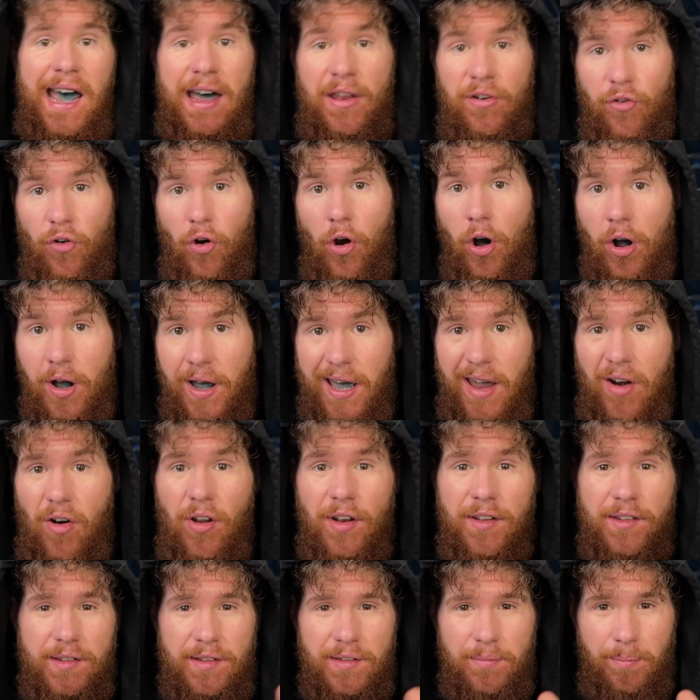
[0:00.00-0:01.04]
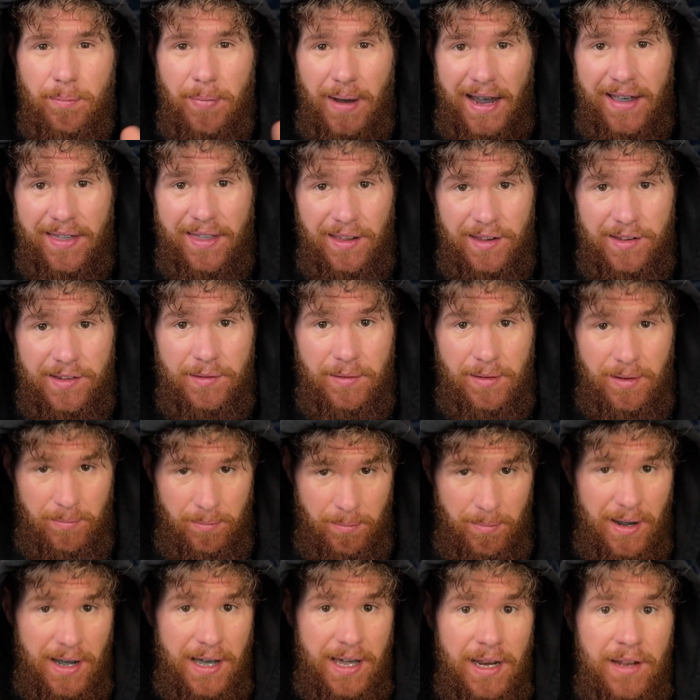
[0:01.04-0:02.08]
And raw carrots, by this
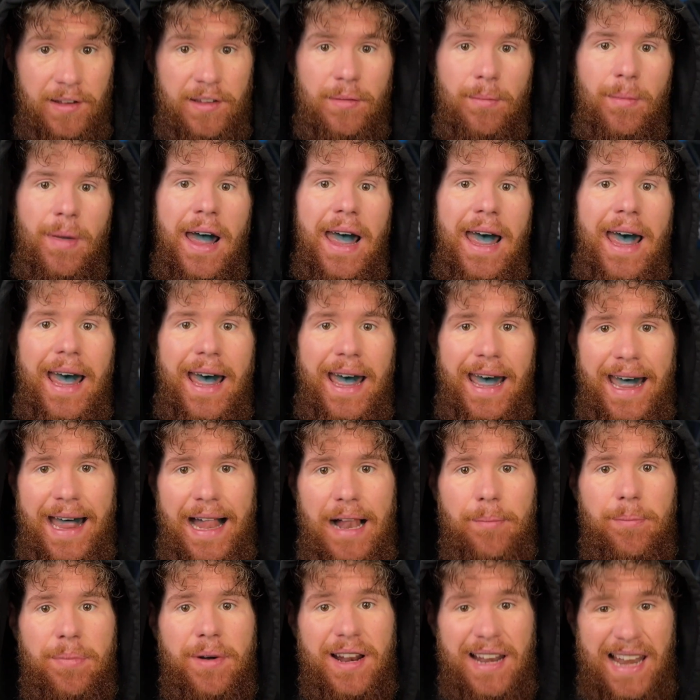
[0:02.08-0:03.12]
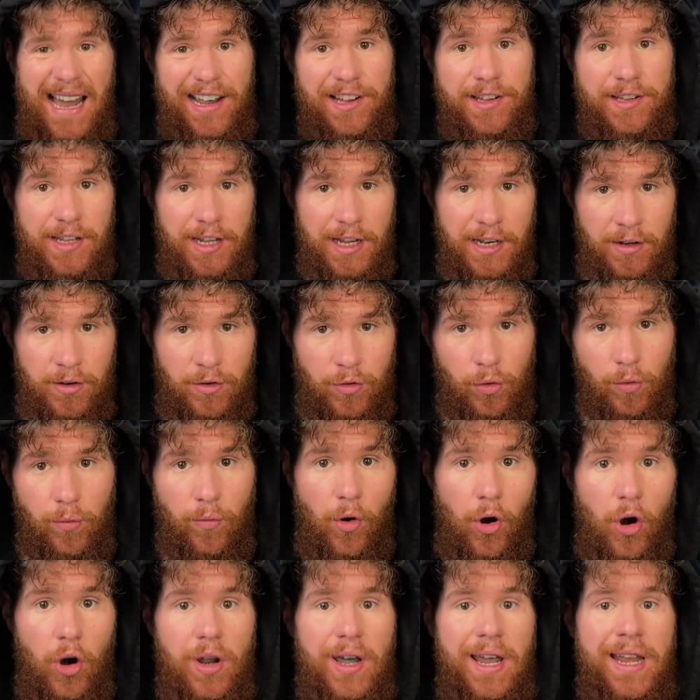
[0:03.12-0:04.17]
mechanism, help glycine to
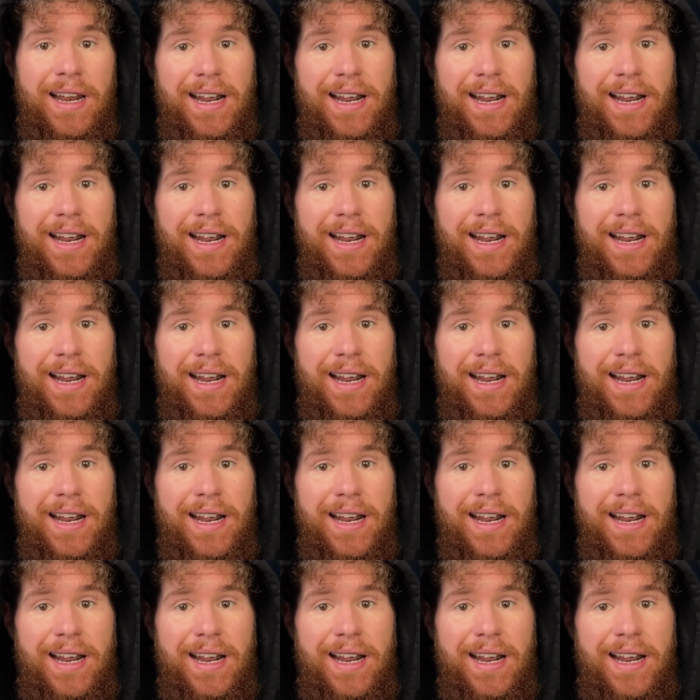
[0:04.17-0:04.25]
work.